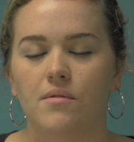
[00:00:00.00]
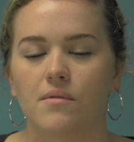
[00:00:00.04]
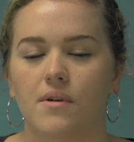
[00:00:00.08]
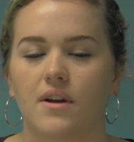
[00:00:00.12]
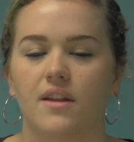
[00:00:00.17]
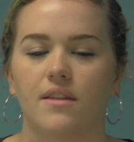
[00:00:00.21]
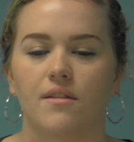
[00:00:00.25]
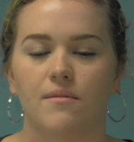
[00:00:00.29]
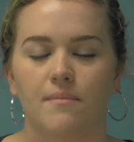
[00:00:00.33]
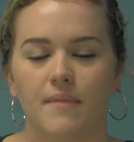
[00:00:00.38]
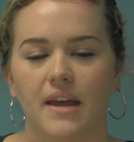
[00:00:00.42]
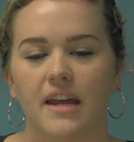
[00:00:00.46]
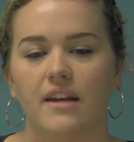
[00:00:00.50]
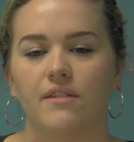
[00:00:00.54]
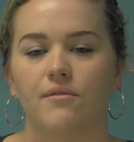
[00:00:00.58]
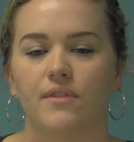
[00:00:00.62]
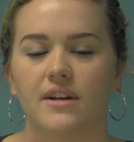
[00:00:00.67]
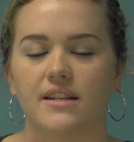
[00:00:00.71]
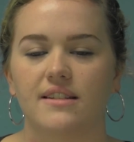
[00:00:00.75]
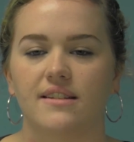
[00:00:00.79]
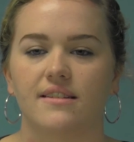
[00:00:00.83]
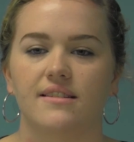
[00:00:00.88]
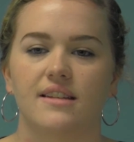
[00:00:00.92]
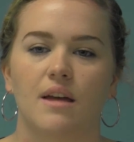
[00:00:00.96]
One of the main
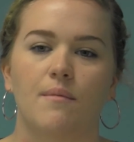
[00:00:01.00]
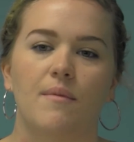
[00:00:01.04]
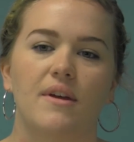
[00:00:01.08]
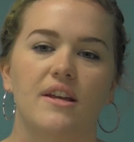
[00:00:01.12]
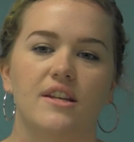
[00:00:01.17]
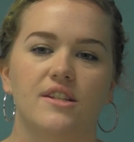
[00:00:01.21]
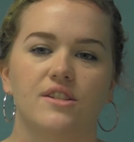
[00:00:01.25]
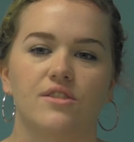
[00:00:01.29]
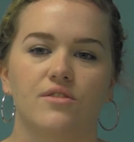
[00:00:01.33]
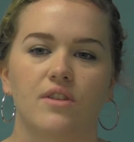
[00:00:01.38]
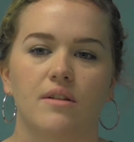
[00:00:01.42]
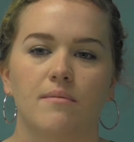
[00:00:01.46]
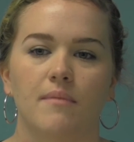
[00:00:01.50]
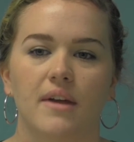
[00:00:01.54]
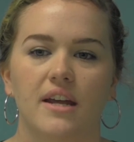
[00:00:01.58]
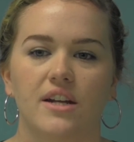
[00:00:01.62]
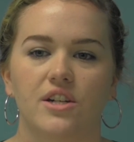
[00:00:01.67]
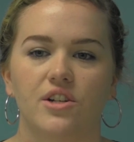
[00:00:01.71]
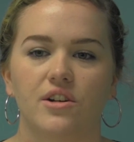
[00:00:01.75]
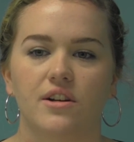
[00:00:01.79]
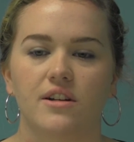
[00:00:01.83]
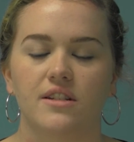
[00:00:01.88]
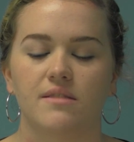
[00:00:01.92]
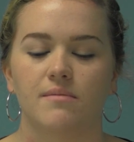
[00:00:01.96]
reasons I'm a history
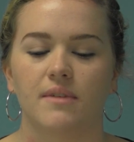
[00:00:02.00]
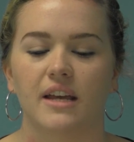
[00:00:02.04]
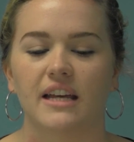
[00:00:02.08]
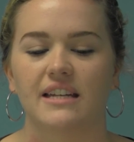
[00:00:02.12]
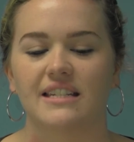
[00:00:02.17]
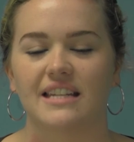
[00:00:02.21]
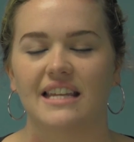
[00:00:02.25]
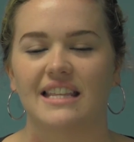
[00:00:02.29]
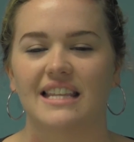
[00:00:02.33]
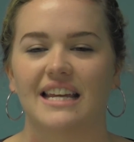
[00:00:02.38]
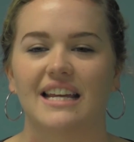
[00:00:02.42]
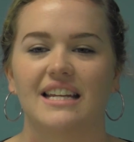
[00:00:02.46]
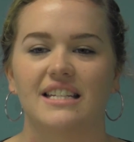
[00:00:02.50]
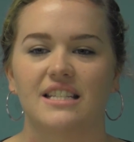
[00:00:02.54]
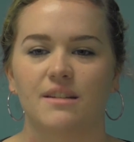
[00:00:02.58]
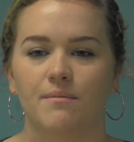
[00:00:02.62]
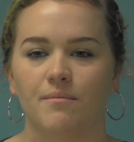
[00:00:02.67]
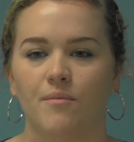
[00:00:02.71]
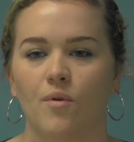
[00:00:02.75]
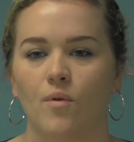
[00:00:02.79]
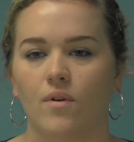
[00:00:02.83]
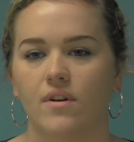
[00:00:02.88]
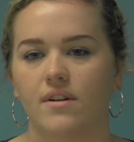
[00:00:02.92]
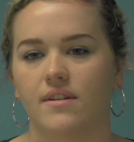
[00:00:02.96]
major is because I think it's
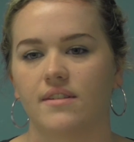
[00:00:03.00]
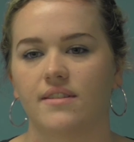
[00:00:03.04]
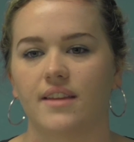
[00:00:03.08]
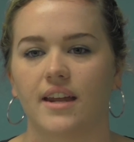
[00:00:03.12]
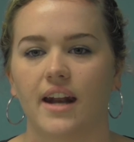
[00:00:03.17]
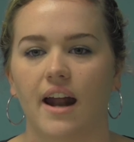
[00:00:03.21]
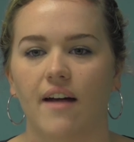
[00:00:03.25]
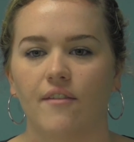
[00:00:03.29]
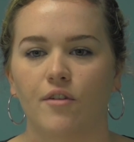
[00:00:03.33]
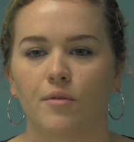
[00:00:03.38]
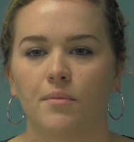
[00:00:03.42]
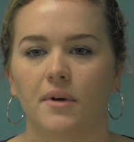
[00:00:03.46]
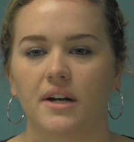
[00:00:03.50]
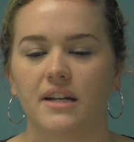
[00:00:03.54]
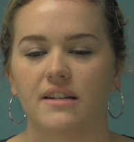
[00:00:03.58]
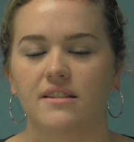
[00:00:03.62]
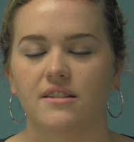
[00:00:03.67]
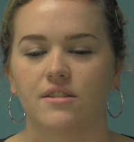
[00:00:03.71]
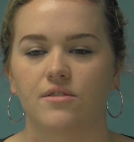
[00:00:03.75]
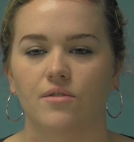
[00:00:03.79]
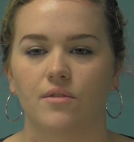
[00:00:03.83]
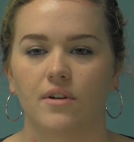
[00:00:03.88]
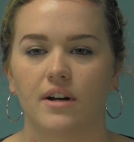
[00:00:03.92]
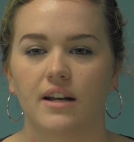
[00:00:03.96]
important that everybody's
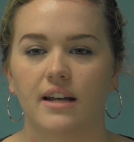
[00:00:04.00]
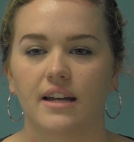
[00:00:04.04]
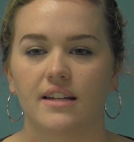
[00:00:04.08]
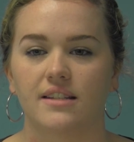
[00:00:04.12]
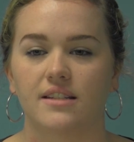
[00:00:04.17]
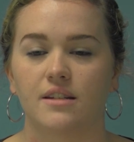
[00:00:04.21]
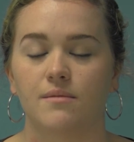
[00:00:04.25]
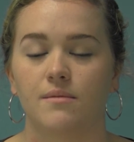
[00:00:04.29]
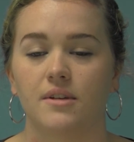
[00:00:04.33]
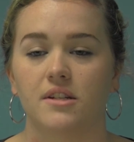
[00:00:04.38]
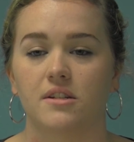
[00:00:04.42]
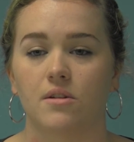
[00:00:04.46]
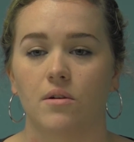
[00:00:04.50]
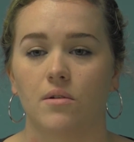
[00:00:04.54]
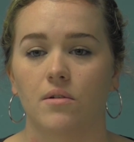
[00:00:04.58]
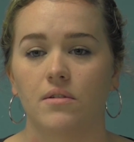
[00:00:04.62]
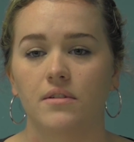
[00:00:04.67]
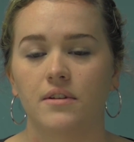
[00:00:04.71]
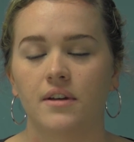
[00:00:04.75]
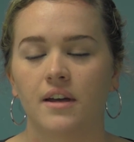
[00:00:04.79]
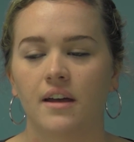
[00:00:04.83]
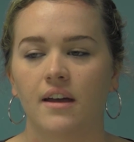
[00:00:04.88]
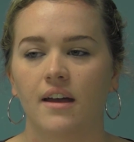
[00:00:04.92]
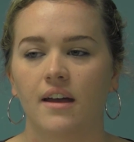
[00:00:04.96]
story gets to be
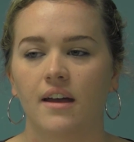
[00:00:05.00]
told,